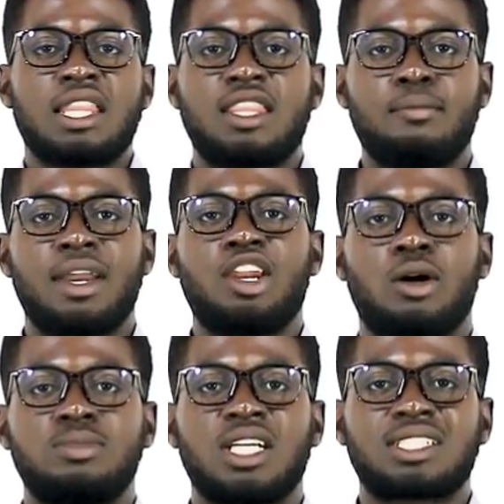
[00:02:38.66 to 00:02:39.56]
The main
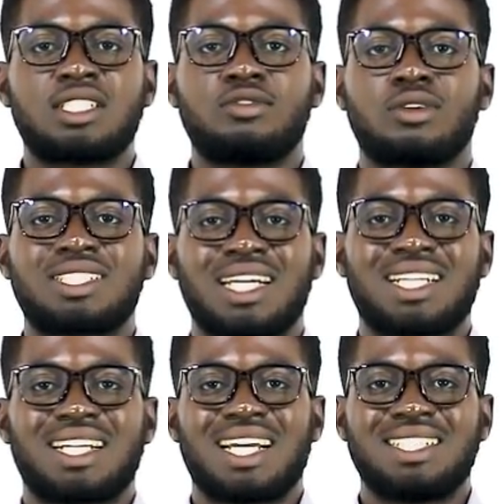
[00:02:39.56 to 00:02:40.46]
objective of
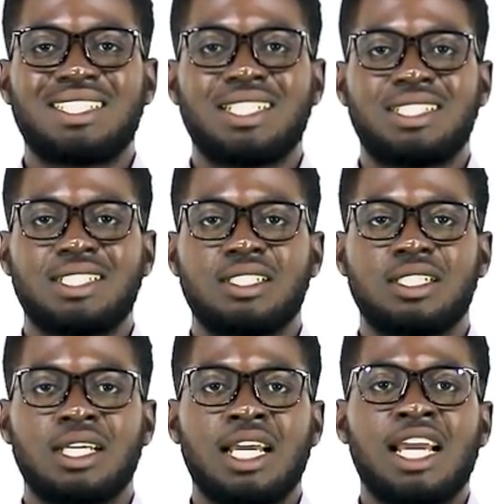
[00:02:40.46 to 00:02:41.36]
standardization
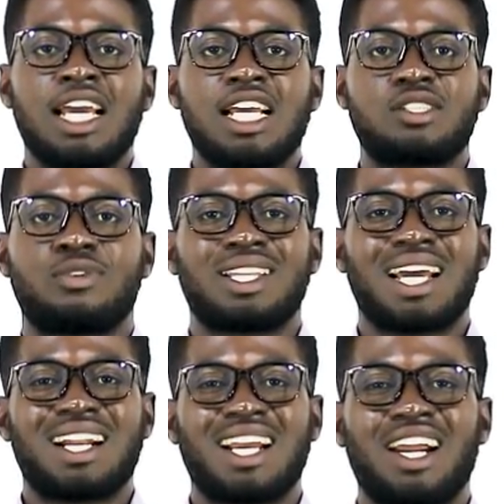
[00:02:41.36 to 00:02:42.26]
is for
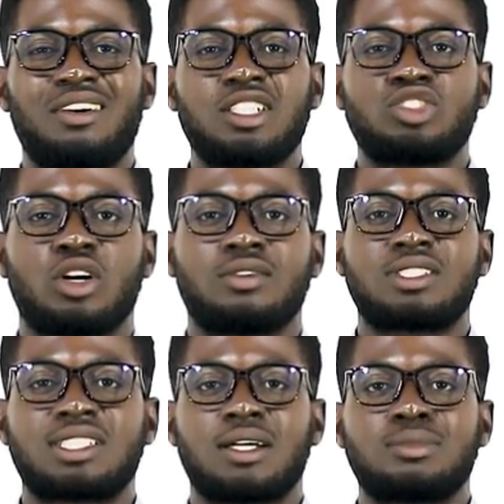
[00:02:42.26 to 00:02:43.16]
the adherence of
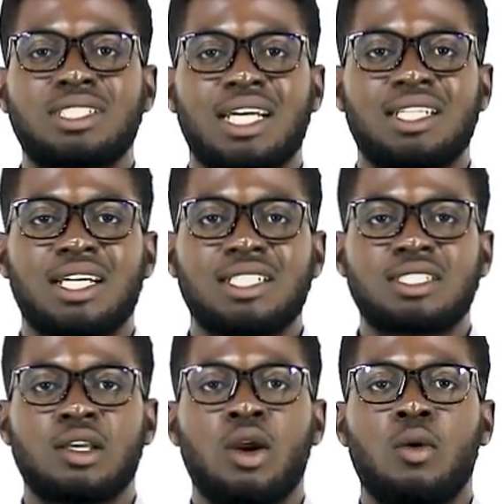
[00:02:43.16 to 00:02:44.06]
some
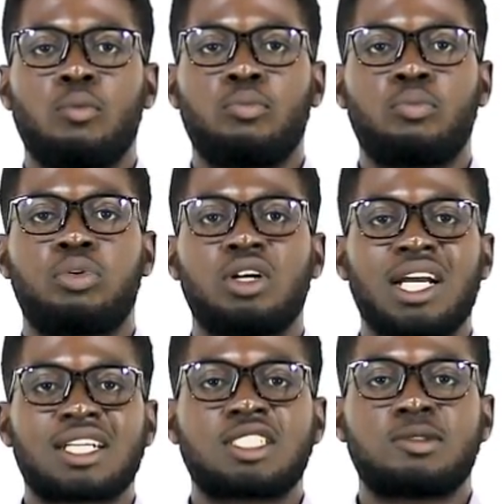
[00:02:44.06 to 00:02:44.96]
standards,
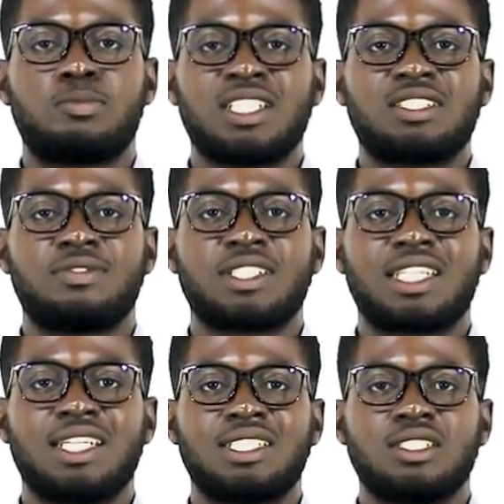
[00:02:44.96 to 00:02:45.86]
product
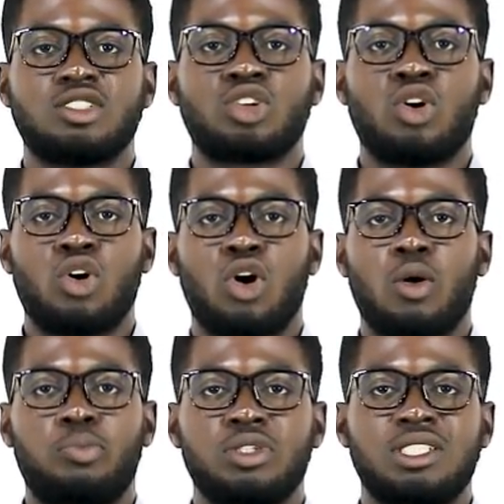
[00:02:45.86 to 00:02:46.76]
specifications,
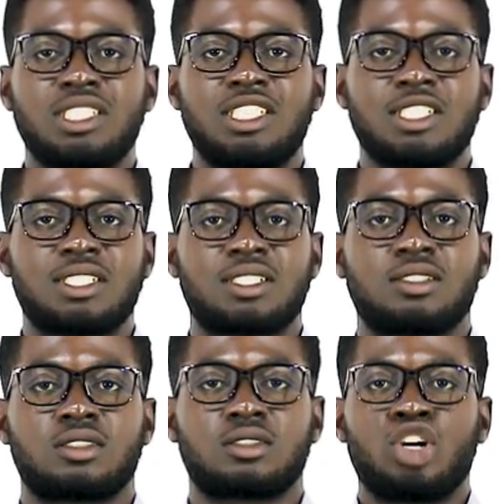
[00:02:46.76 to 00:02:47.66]
or procedures.
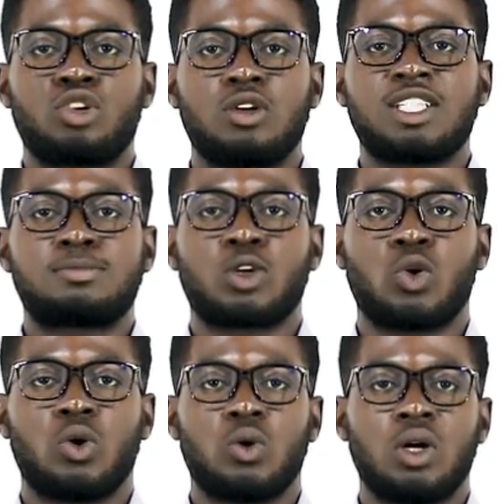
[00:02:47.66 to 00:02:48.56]

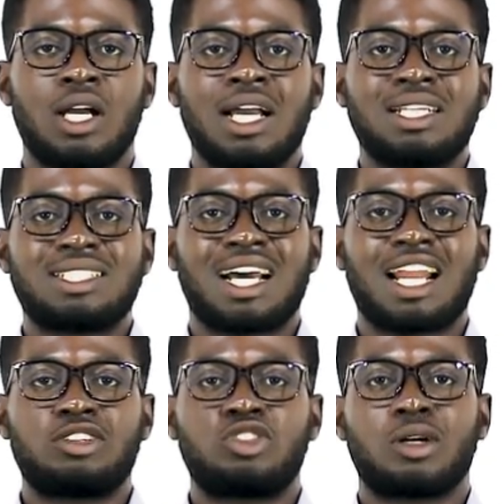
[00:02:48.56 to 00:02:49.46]
GIRC shall
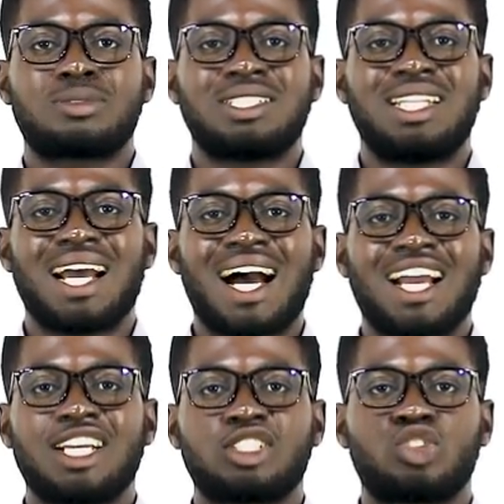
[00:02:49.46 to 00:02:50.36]
adopt the
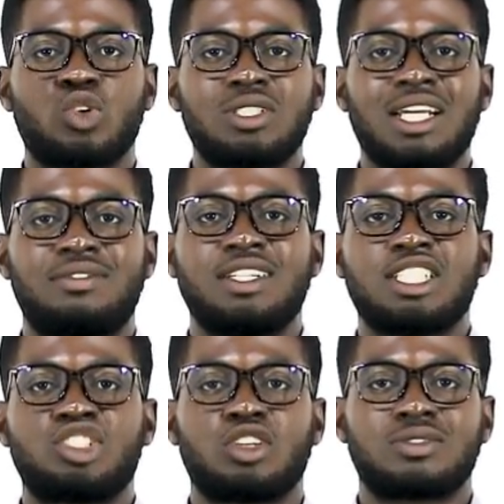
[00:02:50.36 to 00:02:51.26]
ISO
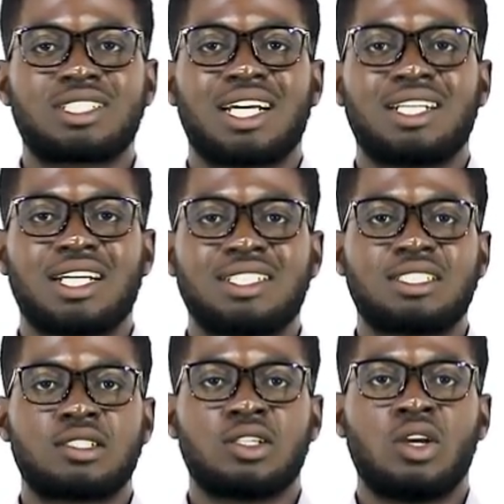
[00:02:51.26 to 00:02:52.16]
definition of standards,